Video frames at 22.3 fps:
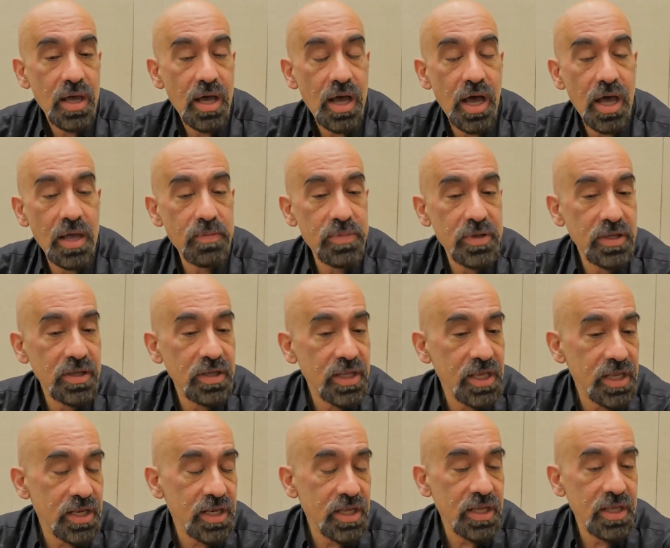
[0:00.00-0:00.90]
I've been
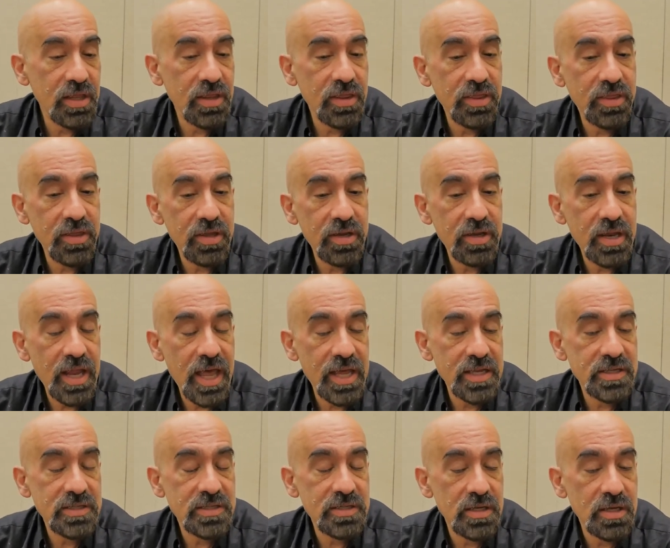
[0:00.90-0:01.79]
leading the
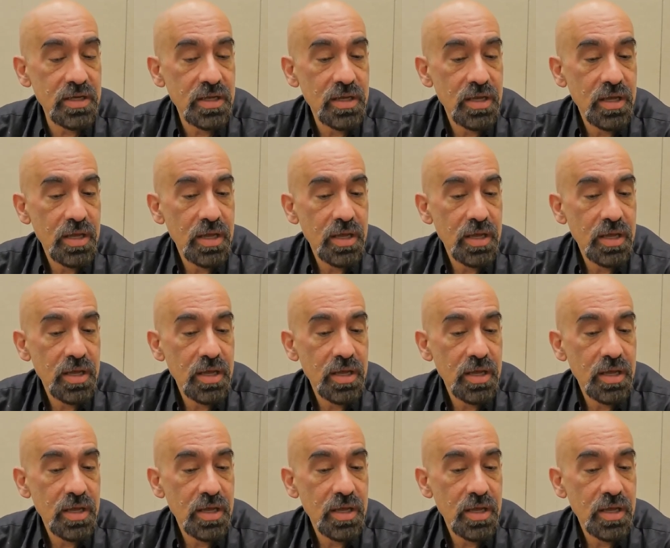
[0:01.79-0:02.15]
NASA